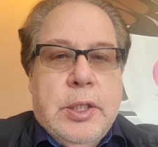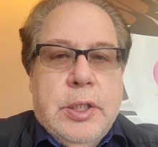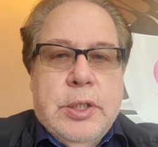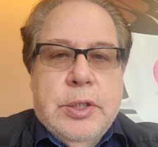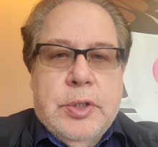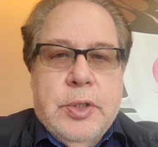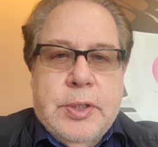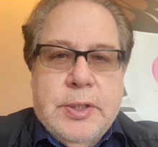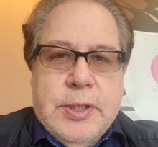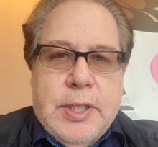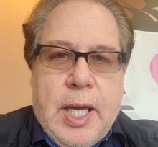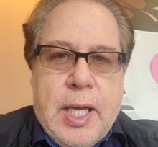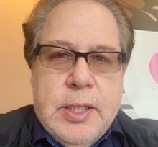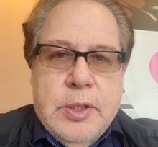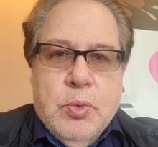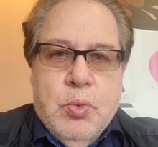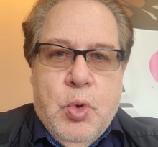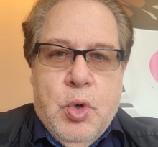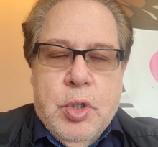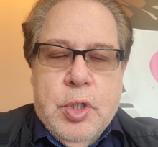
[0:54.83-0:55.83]
So this
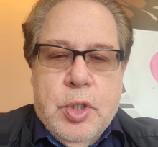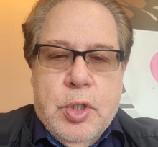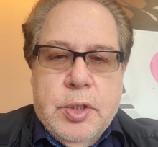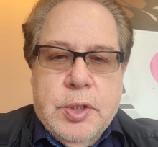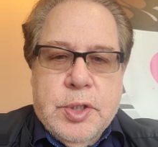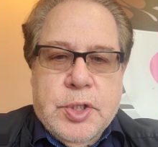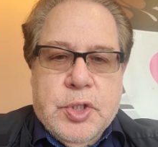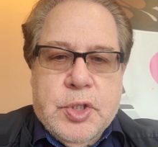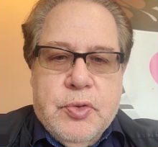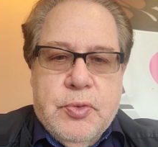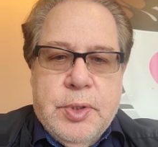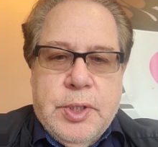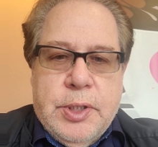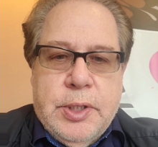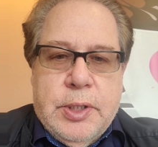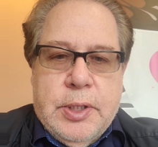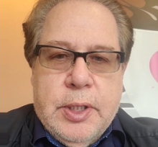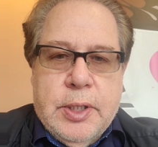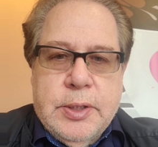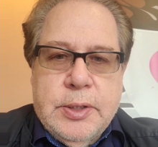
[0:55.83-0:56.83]
guy's walking on the street
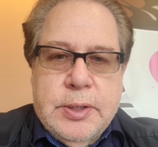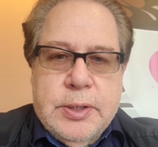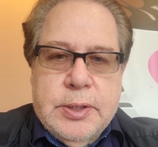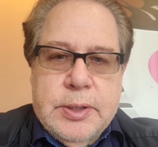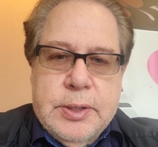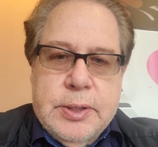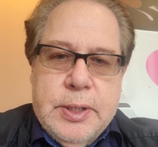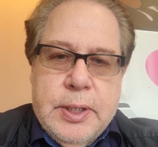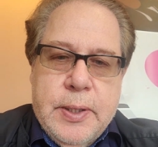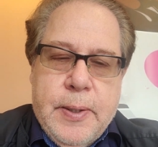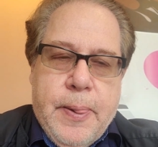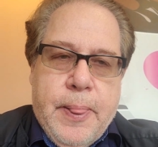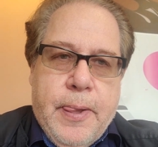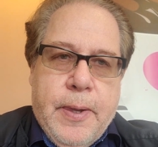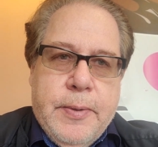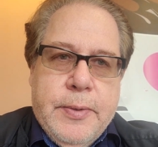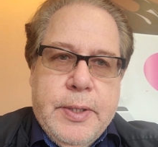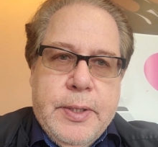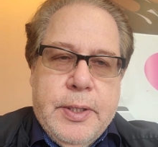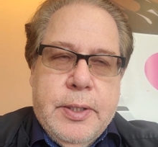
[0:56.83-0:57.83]
and he's
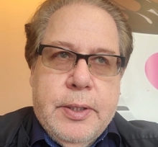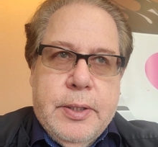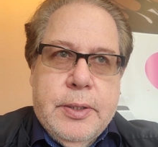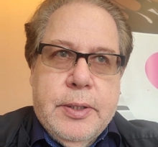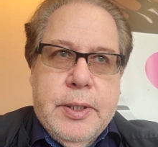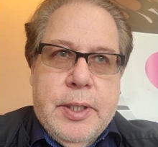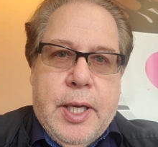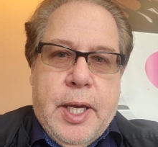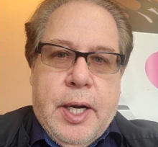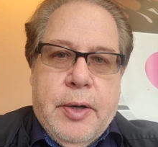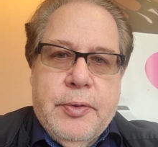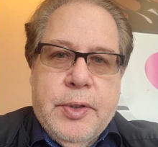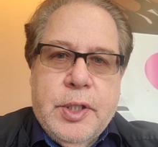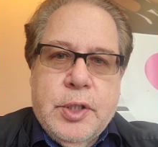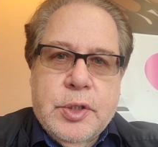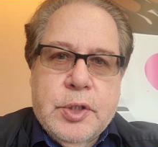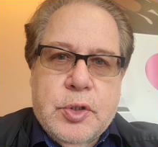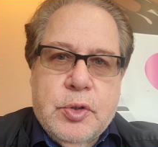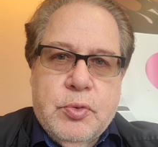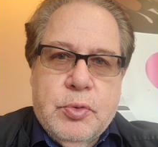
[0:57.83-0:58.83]
carrying
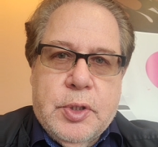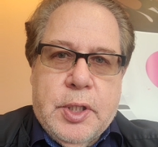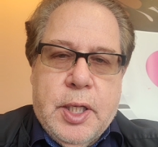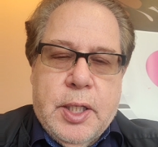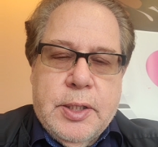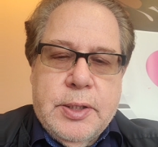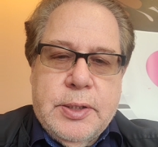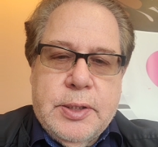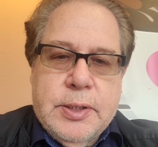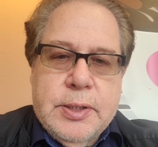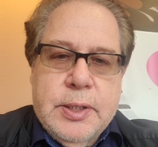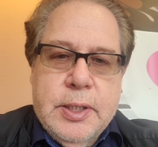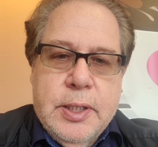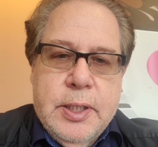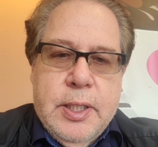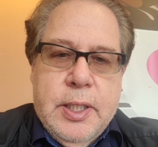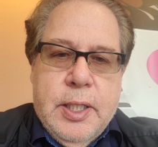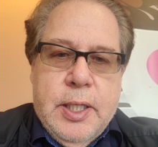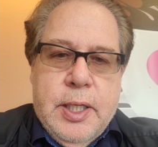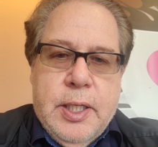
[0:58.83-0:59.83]
his suitcase,
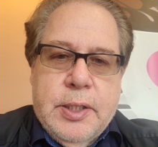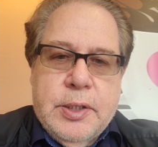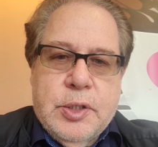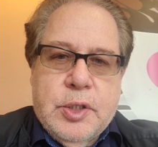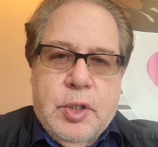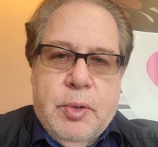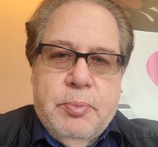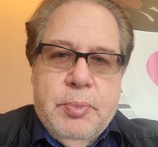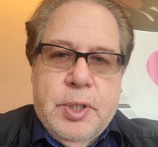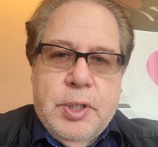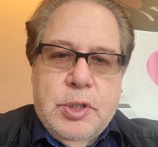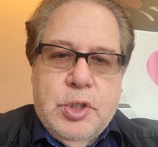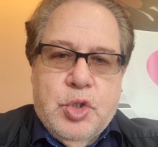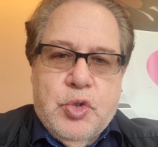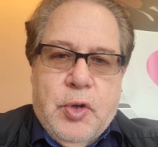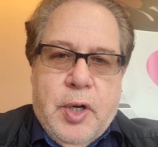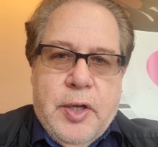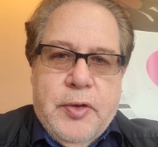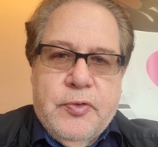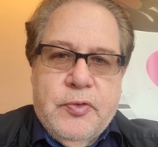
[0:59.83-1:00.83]
and somebody
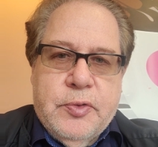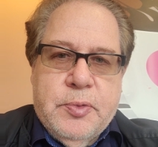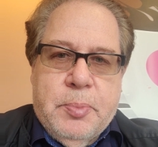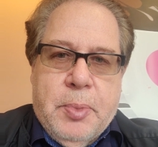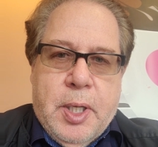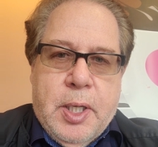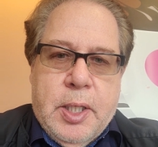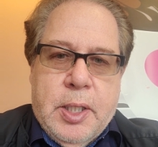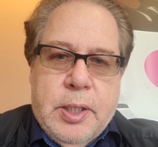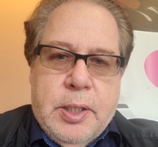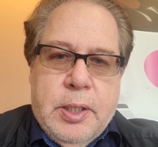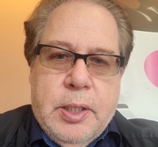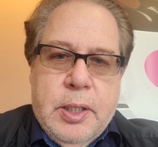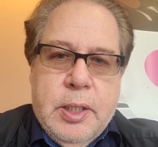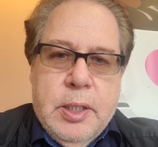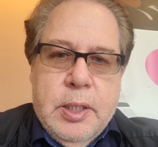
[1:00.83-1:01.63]
drives by